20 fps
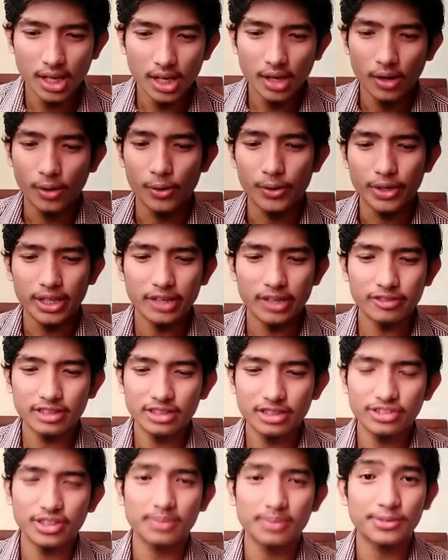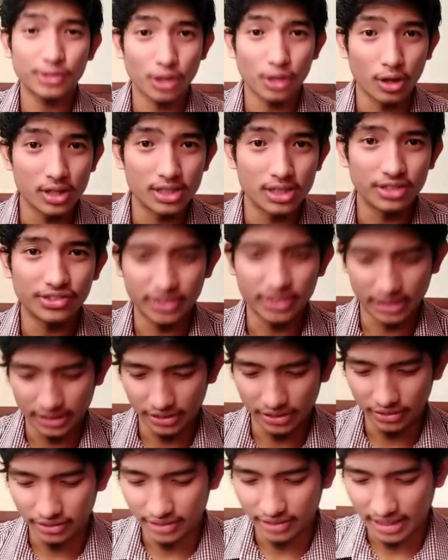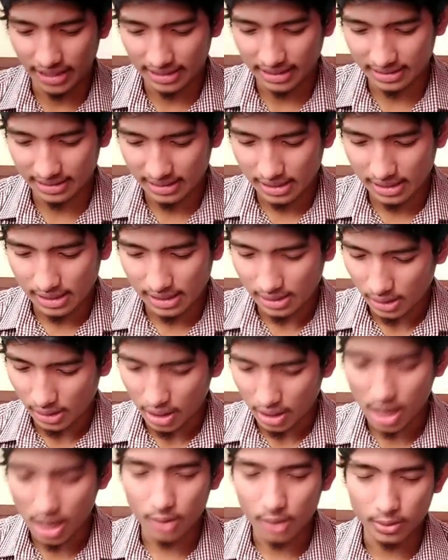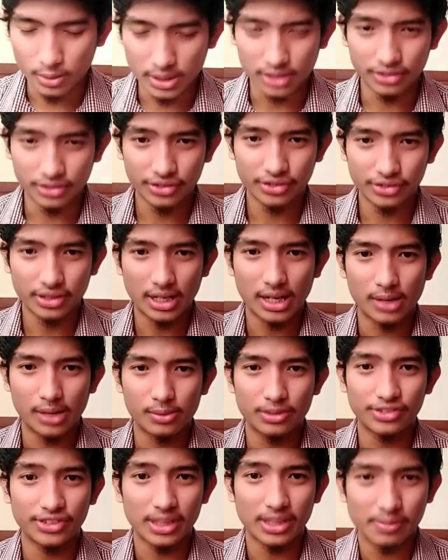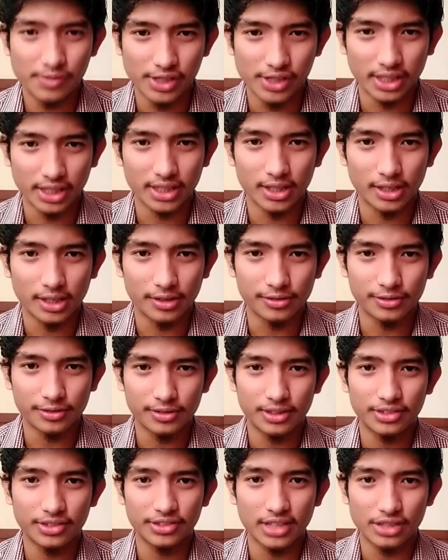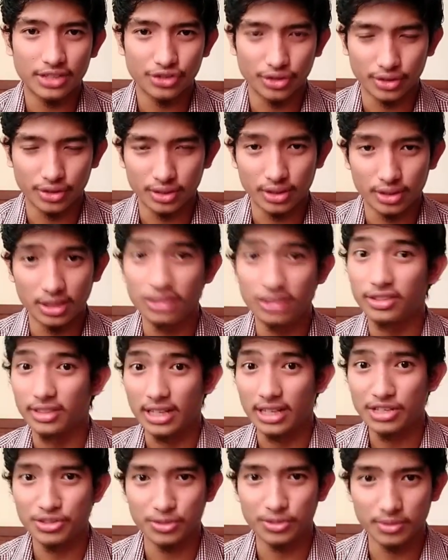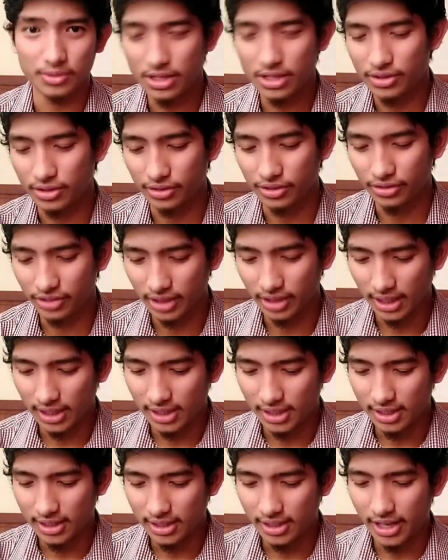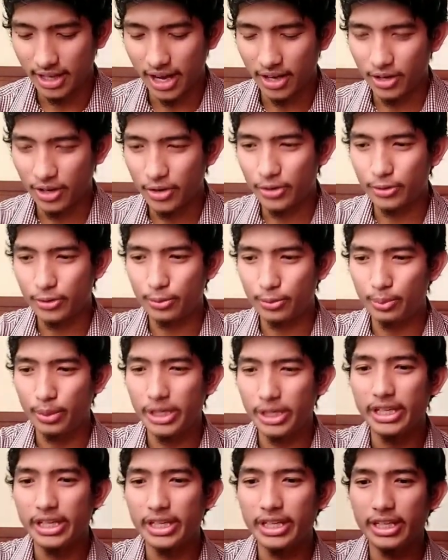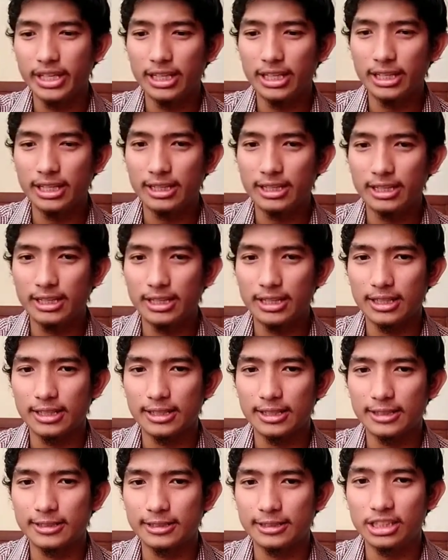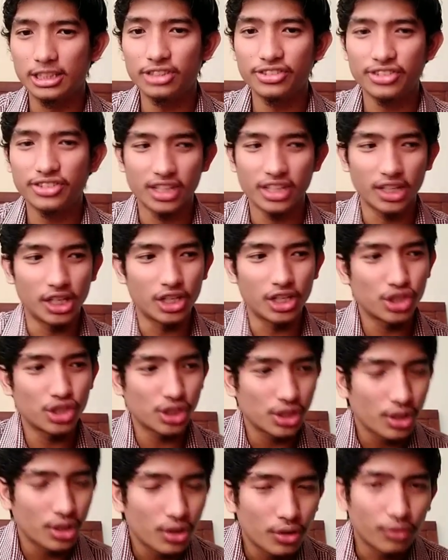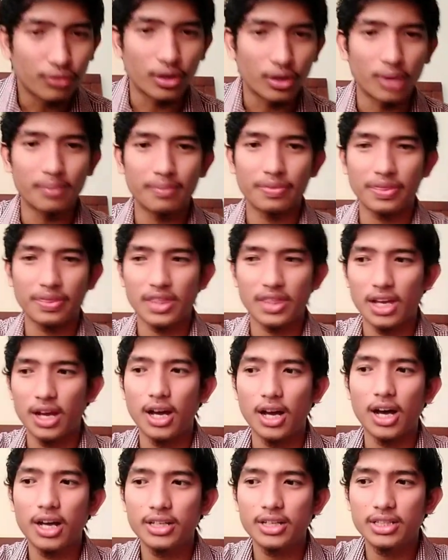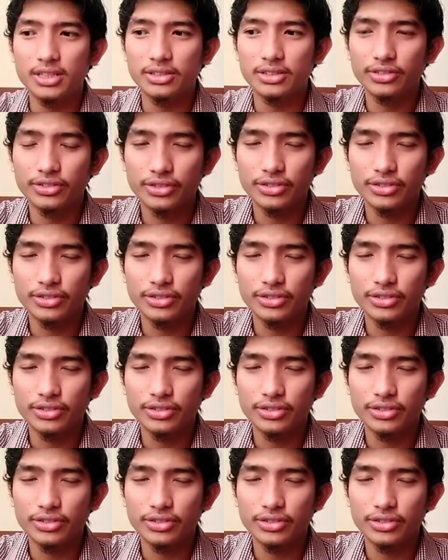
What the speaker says: Or even some scholars says that our subject of discussion, international relations, cannot be distinguished from other